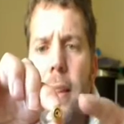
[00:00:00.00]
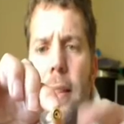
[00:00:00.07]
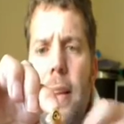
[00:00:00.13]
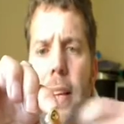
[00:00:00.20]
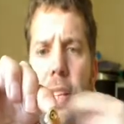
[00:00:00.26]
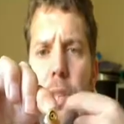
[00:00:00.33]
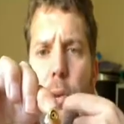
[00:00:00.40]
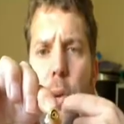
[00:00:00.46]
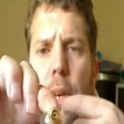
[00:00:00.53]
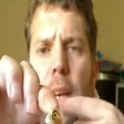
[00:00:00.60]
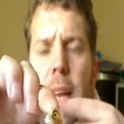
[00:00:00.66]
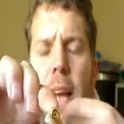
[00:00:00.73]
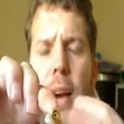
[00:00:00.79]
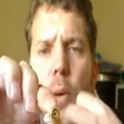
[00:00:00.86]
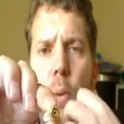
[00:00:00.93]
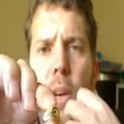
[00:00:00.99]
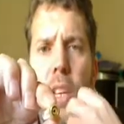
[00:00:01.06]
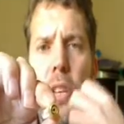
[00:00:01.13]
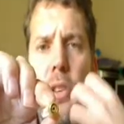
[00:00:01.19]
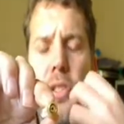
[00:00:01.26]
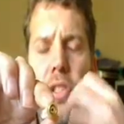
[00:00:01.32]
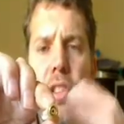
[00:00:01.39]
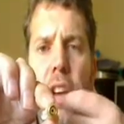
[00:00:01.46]
That's to allow, when
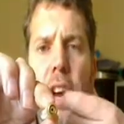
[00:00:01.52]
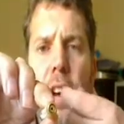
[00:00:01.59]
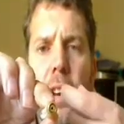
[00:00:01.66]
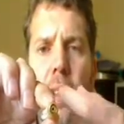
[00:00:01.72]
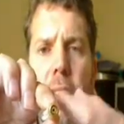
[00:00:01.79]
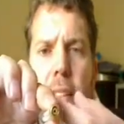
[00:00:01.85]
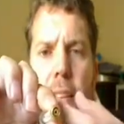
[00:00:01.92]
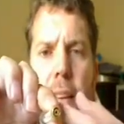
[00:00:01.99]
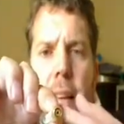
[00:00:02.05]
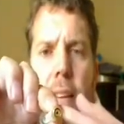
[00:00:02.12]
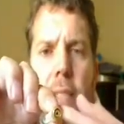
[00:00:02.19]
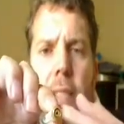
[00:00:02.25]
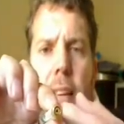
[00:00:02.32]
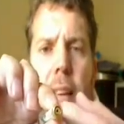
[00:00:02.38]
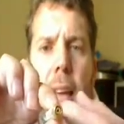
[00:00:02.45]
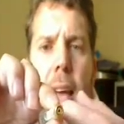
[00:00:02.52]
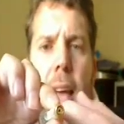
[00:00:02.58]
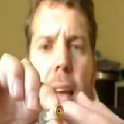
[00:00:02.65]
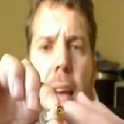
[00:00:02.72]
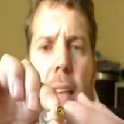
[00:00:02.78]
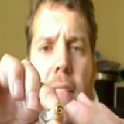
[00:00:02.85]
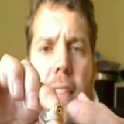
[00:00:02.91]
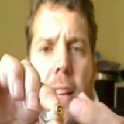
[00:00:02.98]
you suck, that's allowed the
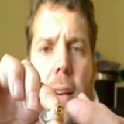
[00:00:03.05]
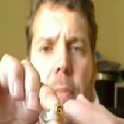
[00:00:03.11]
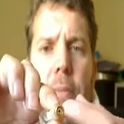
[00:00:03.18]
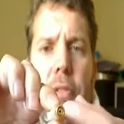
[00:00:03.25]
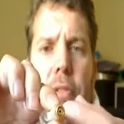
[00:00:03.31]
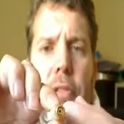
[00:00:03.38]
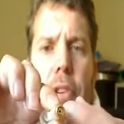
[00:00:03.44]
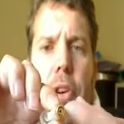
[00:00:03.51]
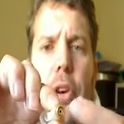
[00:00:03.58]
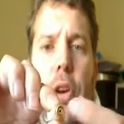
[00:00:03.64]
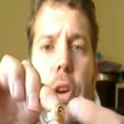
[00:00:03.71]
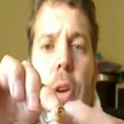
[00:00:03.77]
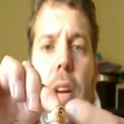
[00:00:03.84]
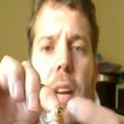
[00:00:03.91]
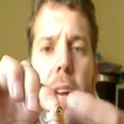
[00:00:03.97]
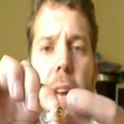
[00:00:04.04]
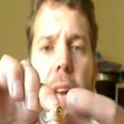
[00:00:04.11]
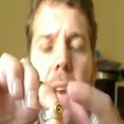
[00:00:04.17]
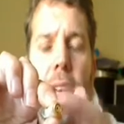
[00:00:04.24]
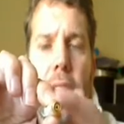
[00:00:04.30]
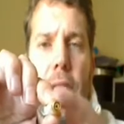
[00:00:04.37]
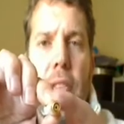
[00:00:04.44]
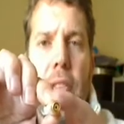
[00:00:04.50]
air to come through and
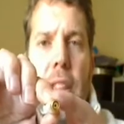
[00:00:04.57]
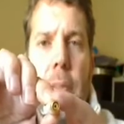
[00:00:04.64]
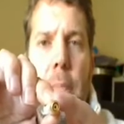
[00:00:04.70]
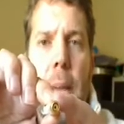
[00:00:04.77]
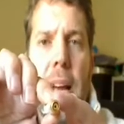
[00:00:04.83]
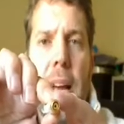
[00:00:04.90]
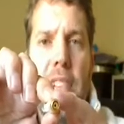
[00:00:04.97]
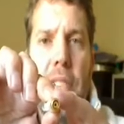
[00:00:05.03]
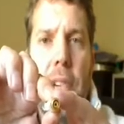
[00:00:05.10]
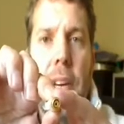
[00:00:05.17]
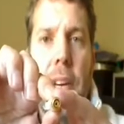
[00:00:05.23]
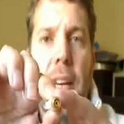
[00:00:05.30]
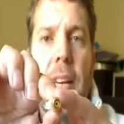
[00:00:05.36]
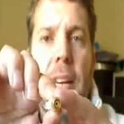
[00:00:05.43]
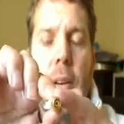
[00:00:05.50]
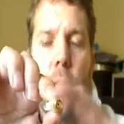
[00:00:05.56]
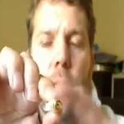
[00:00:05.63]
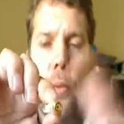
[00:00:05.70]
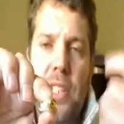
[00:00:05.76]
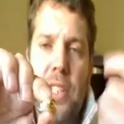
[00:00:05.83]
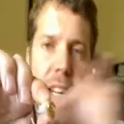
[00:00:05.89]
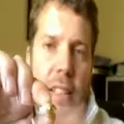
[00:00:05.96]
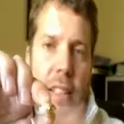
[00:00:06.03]
activate the battery,
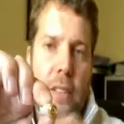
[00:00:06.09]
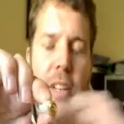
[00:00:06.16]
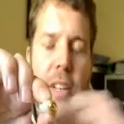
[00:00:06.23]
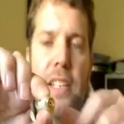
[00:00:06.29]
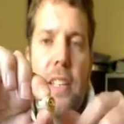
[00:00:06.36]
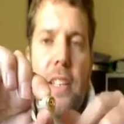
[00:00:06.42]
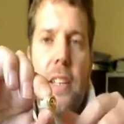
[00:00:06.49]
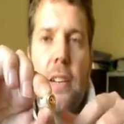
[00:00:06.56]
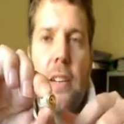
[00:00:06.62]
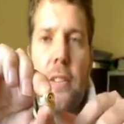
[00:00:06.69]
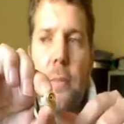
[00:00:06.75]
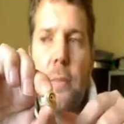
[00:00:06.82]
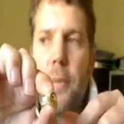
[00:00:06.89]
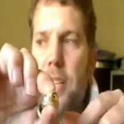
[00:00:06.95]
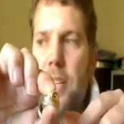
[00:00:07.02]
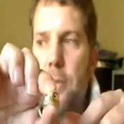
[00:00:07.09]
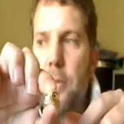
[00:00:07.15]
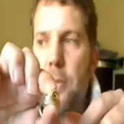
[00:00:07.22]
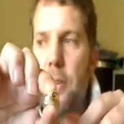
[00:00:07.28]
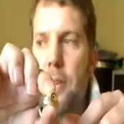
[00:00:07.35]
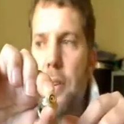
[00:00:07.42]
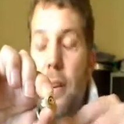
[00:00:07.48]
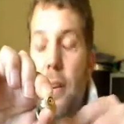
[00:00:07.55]
which activates the atomizer,
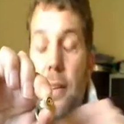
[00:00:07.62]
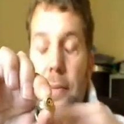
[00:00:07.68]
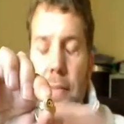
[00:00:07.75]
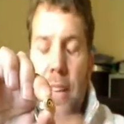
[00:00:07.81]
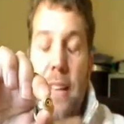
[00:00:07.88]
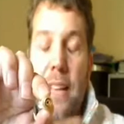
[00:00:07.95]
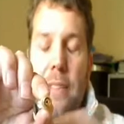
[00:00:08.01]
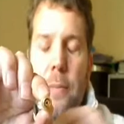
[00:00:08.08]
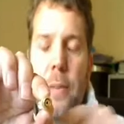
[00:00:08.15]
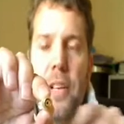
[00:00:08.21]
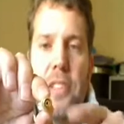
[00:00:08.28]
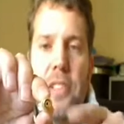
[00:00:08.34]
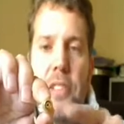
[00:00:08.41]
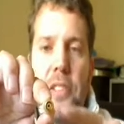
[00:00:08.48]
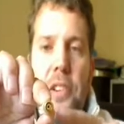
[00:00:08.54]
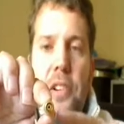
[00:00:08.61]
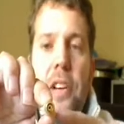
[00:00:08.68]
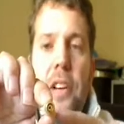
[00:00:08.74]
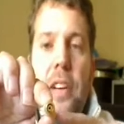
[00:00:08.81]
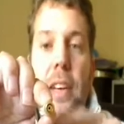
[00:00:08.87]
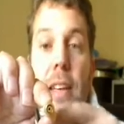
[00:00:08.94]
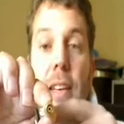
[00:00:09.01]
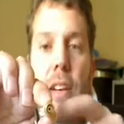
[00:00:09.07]
in
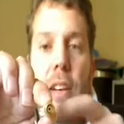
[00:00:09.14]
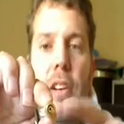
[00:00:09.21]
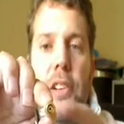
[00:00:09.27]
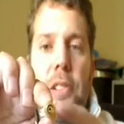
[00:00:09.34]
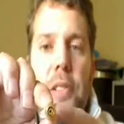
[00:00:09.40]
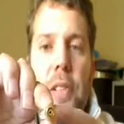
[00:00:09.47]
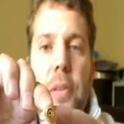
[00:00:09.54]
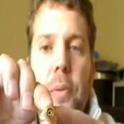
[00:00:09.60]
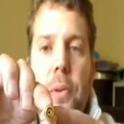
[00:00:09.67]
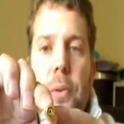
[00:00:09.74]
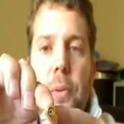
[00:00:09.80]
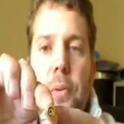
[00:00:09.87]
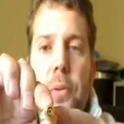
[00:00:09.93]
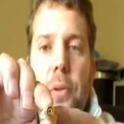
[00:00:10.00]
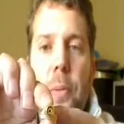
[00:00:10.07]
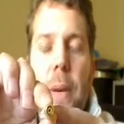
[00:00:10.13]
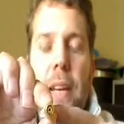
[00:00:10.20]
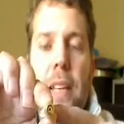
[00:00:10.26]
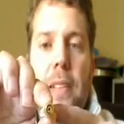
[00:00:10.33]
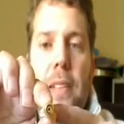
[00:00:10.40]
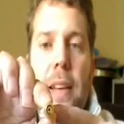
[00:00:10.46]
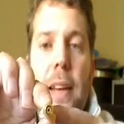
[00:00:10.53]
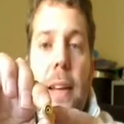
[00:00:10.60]
the cartridge, which we'll talk about in a
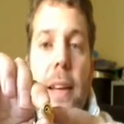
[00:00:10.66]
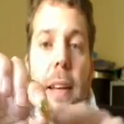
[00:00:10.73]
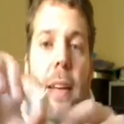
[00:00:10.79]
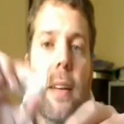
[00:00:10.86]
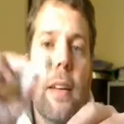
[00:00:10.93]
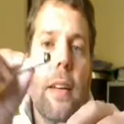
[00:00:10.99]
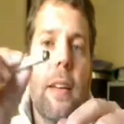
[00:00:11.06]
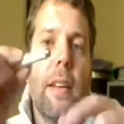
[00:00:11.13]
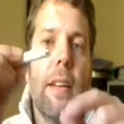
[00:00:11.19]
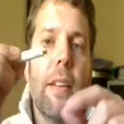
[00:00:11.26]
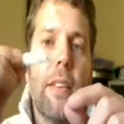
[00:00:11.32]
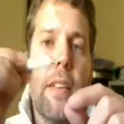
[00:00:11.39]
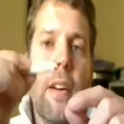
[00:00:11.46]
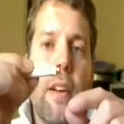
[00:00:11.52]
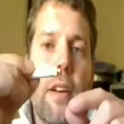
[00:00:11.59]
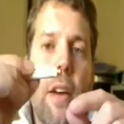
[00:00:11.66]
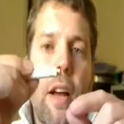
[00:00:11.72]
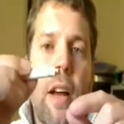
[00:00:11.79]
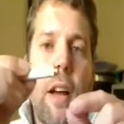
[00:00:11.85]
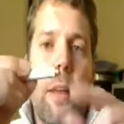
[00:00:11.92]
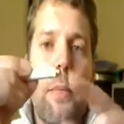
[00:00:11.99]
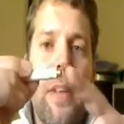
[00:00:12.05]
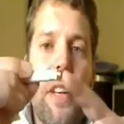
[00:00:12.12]
sec. So
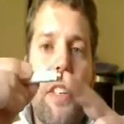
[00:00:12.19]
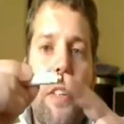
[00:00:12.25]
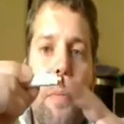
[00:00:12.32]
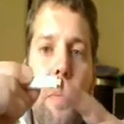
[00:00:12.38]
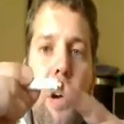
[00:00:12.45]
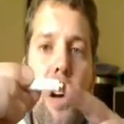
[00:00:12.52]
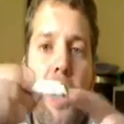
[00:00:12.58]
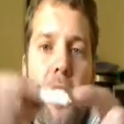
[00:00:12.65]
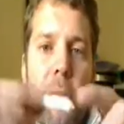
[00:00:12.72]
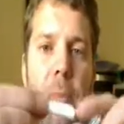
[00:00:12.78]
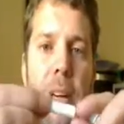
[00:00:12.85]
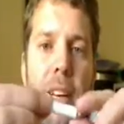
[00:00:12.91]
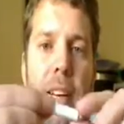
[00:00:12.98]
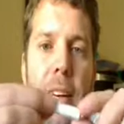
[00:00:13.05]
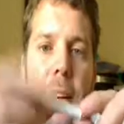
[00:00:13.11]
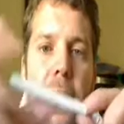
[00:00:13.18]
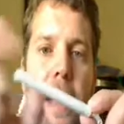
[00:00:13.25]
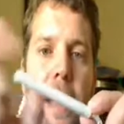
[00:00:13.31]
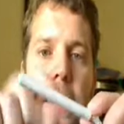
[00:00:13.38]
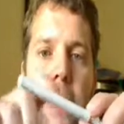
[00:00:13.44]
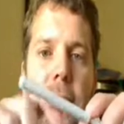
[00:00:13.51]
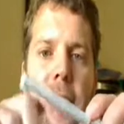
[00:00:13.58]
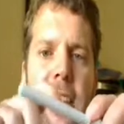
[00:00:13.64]
that's the brass bit, and
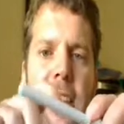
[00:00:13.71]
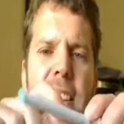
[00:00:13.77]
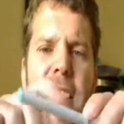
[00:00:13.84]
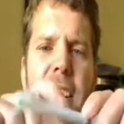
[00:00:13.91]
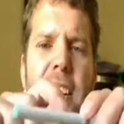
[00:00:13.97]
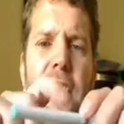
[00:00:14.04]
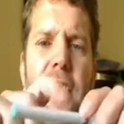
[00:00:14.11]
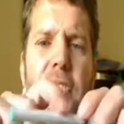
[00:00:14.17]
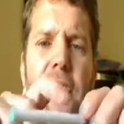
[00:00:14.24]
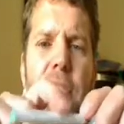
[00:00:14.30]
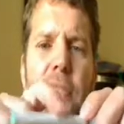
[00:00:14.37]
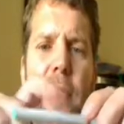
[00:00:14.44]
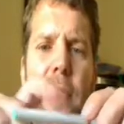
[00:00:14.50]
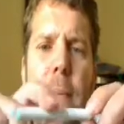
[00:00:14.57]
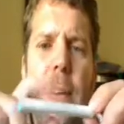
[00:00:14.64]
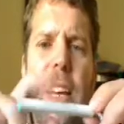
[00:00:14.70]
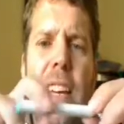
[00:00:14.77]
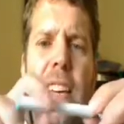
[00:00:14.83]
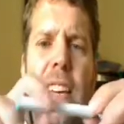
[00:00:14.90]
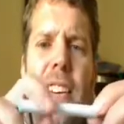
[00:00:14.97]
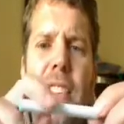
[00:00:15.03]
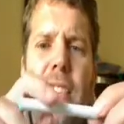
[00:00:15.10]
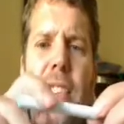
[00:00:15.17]
then this is kind of a ceramic,
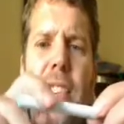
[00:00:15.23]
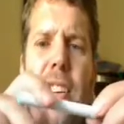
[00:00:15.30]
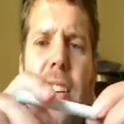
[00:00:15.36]
kind of